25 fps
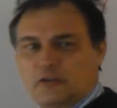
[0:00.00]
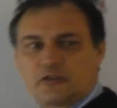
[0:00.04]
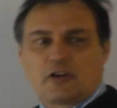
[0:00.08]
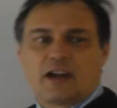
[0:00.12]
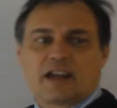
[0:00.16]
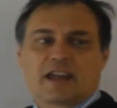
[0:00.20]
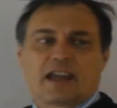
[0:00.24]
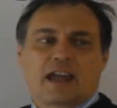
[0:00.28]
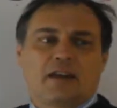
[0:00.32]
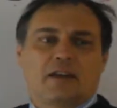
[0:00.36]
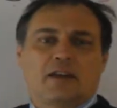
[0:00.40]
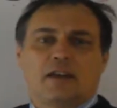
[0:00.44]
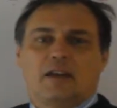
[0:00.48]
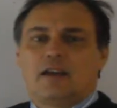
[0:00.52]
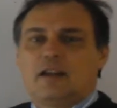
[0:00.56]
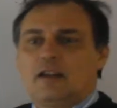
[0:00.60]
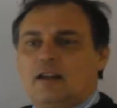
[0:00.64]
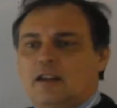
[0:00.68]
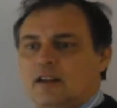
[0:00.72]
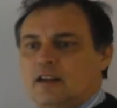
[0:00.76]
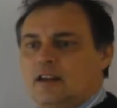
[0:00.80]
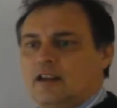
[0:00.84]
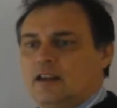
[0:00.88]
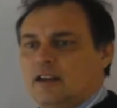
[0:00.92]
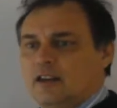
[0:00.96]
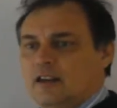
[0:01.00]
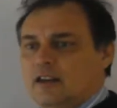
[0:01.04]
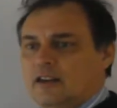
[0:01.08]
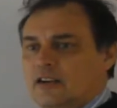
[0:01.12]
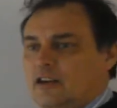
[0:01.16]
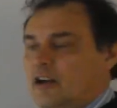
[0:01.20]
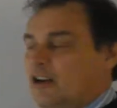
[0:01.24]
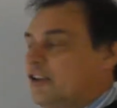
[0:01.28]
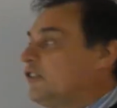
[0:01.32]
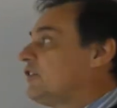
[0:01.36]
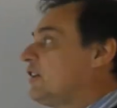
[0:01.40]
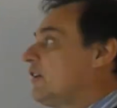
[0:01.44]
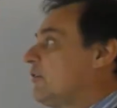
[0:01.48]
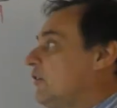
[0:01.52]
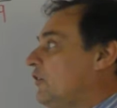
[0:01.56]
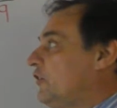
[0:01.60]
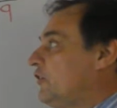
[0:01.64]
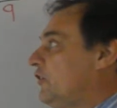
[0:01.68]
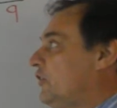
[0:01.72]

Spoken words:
Try again. 9 sevens,